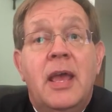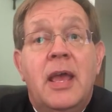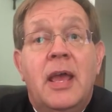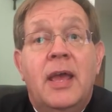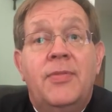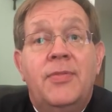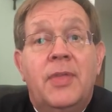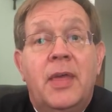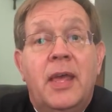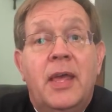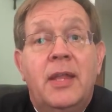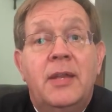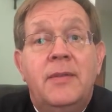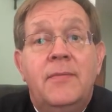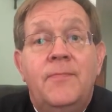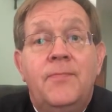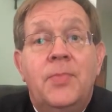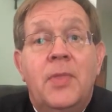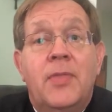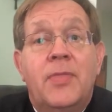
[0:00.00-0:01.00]
and
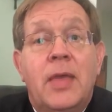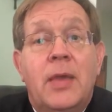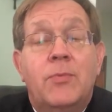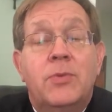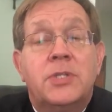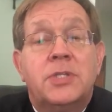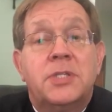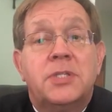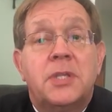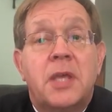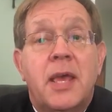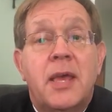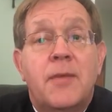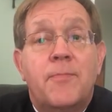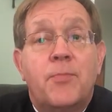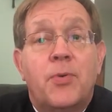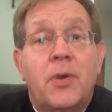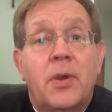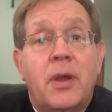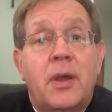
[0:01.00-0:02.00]
then they would say a
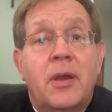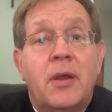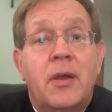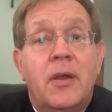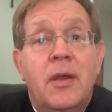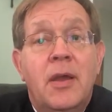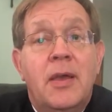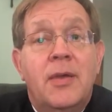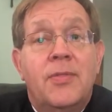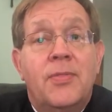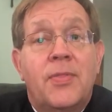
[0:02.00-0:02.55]
prayer